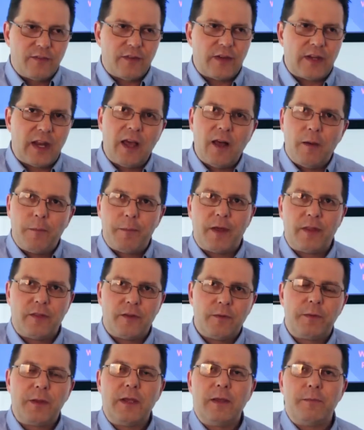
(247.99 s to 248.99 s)
and help
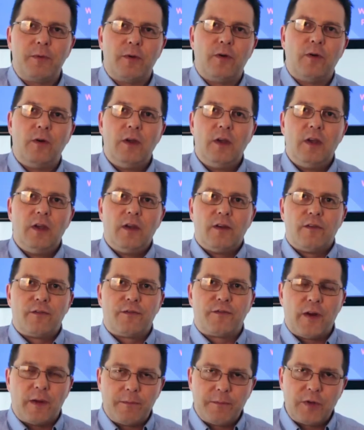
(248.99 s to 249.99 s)
other people
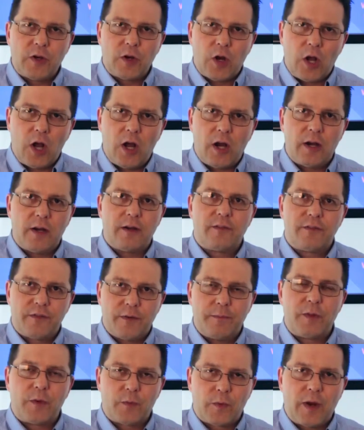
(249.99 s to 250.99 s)
from your heart,
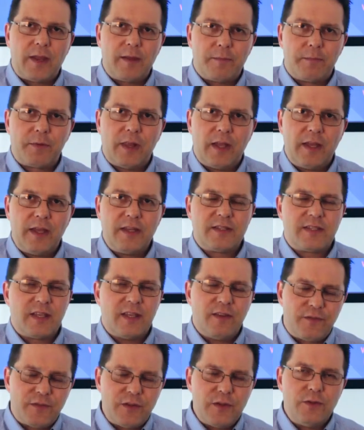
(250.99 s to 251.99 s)
from the right place.
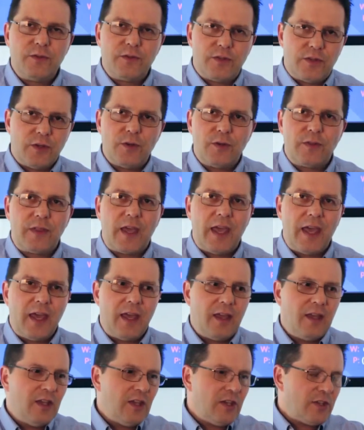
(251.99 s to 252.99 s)
If you do
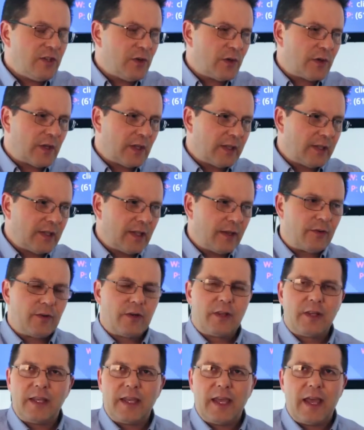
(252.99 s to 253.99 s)
that, you can
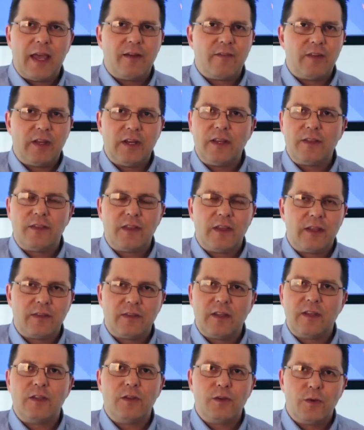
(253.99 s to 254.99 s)
literally have anything
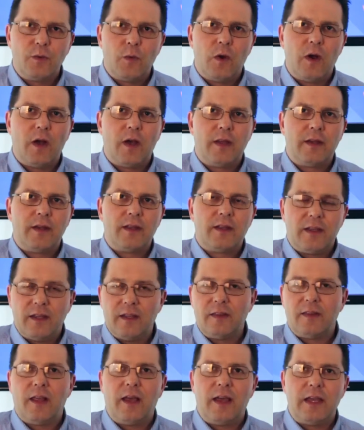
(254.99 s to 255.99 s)
that you want
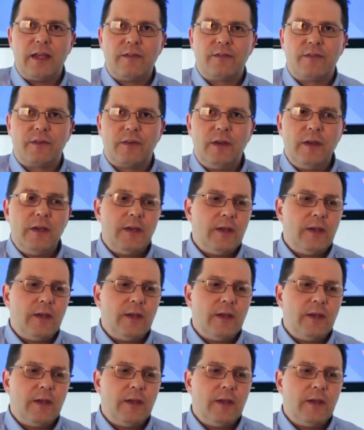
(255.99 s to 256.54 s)
in life.